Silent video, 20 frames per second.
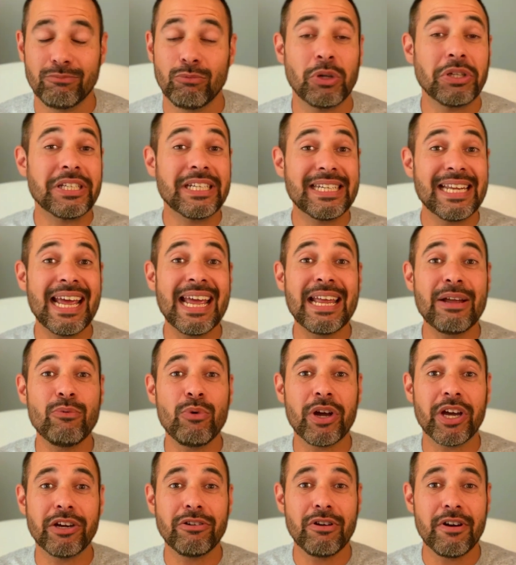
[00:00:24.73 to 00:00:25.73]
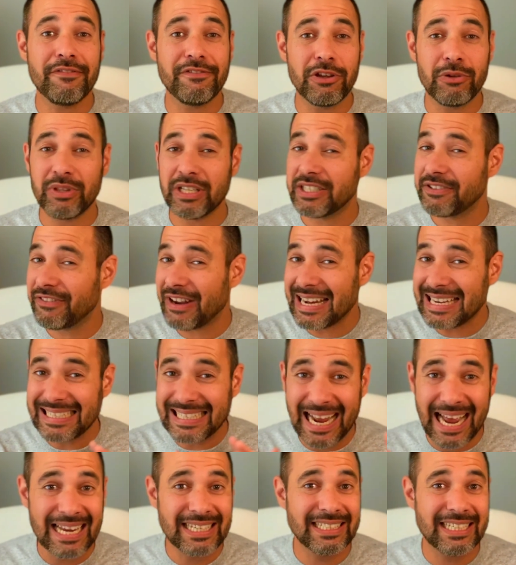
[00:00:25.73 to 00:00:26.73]
Well, today we're going to review this
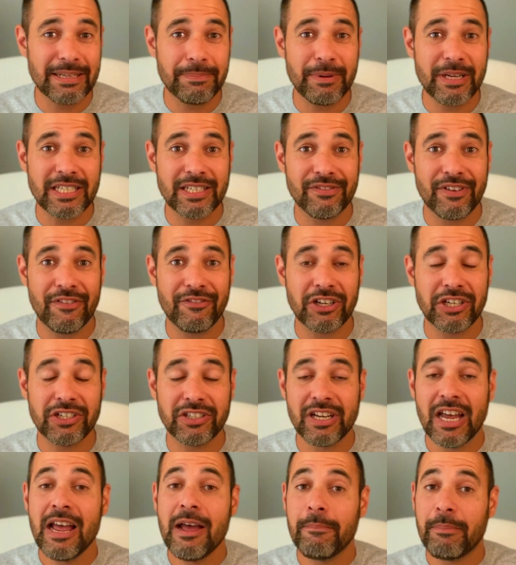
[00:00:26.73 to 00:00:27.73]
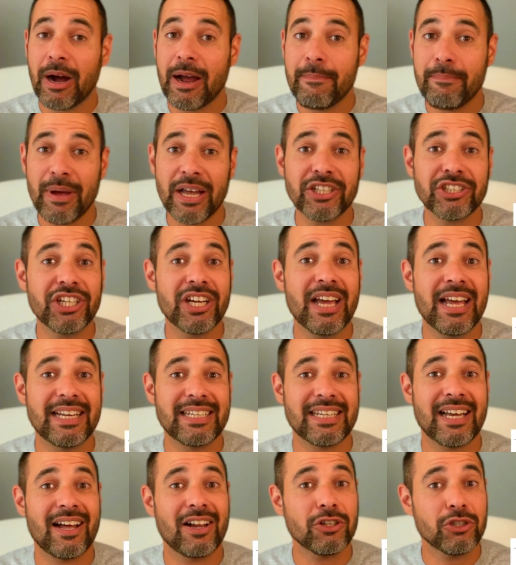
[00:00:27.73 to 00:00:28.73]
fantastic piece of evidence by Beischer
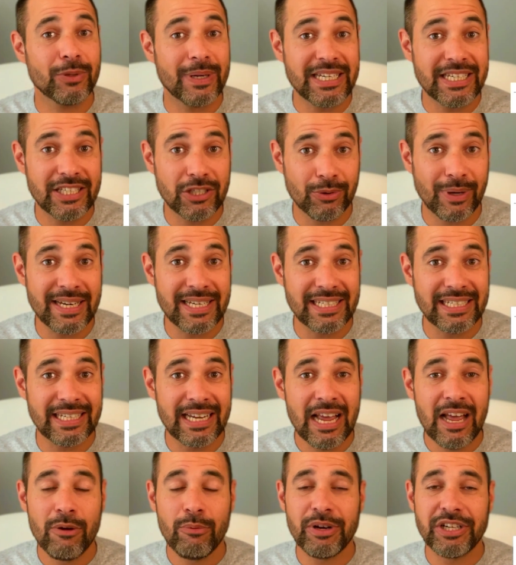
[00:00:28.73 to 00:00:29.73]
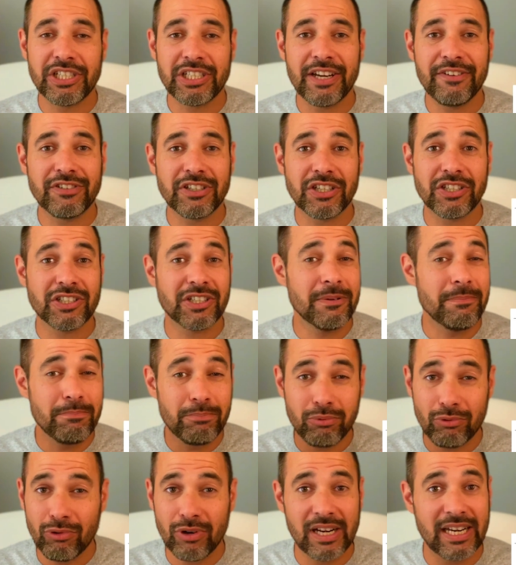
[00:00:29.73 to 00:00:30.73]
et al. 2020, which gives us some
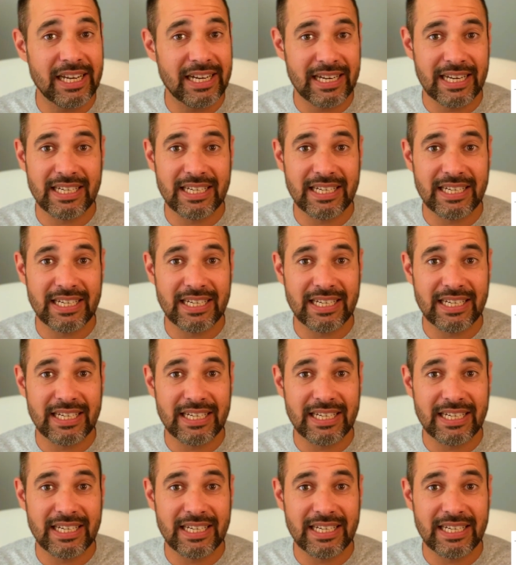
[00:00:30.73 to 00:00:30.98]
brilliant